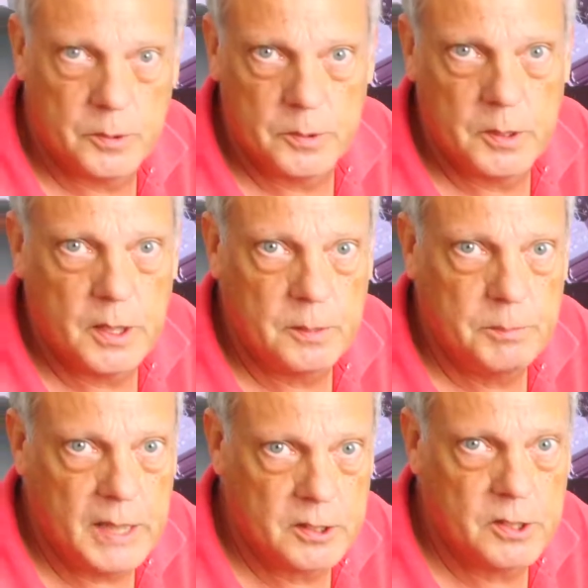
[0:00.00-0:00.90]

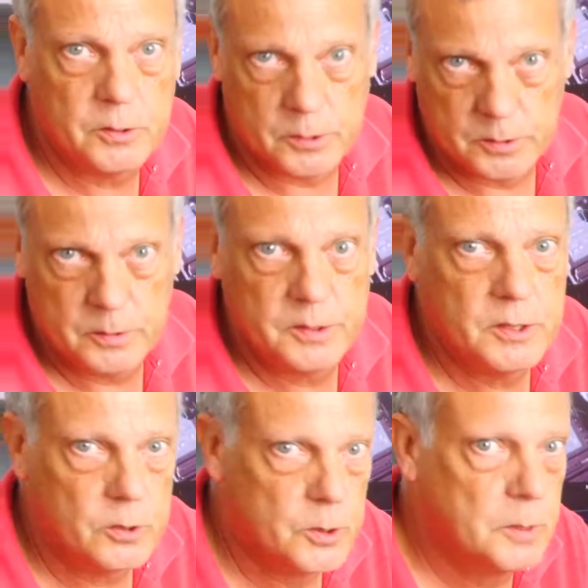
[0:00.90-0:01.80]
mounted
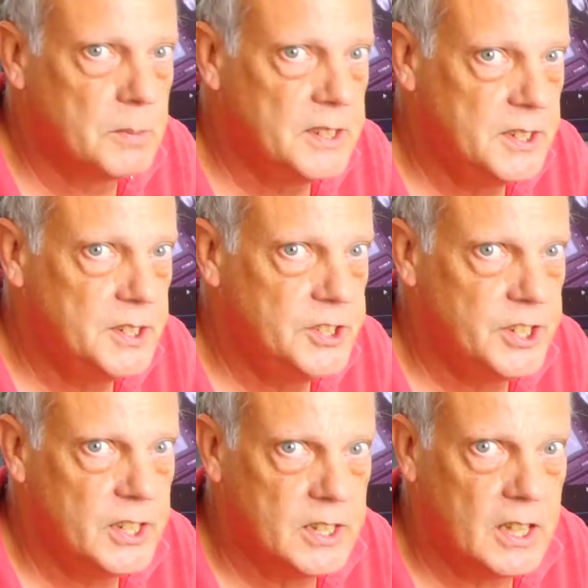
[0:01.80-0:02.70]
on my
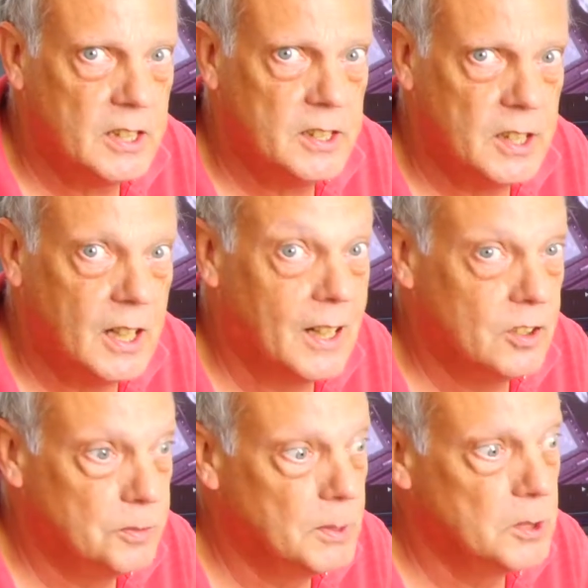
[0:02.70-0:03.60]
DJI
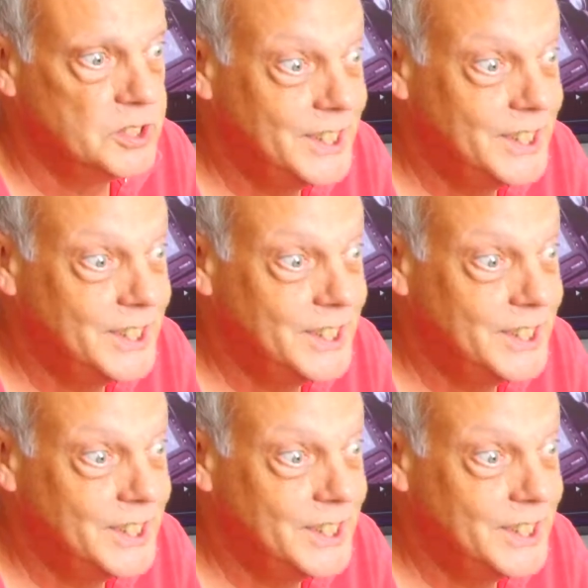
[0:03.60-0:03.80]
Osmo